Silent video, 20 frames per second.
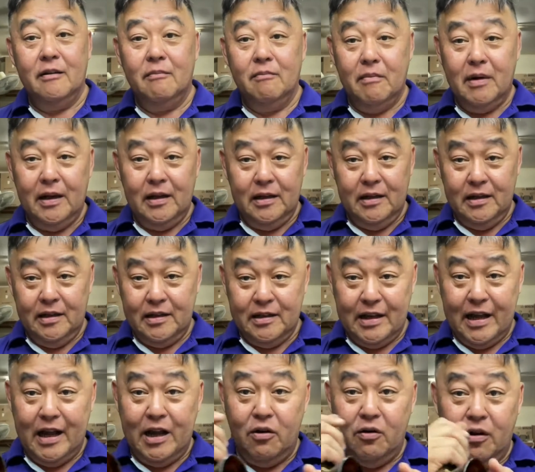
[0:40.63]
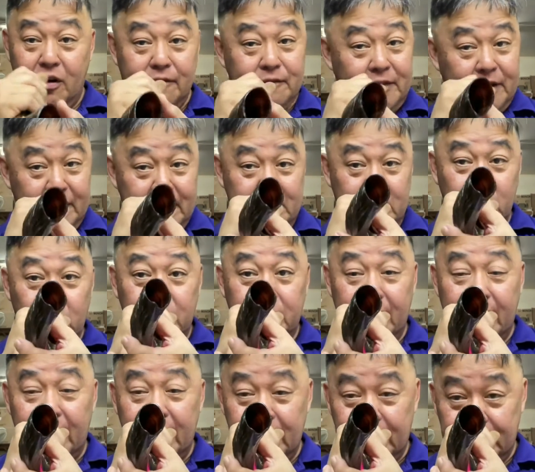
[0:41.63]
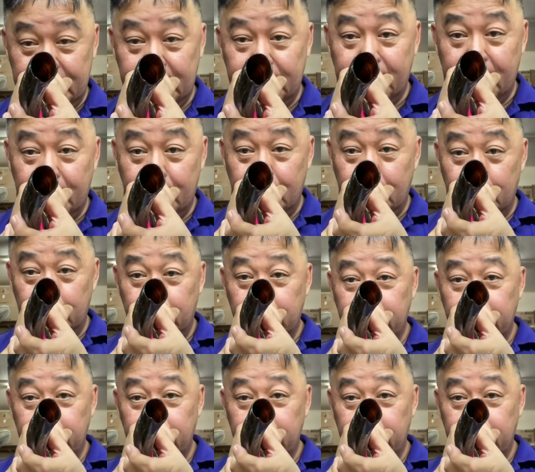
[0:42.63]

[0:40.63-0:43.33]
but the sound of this shofar is very good.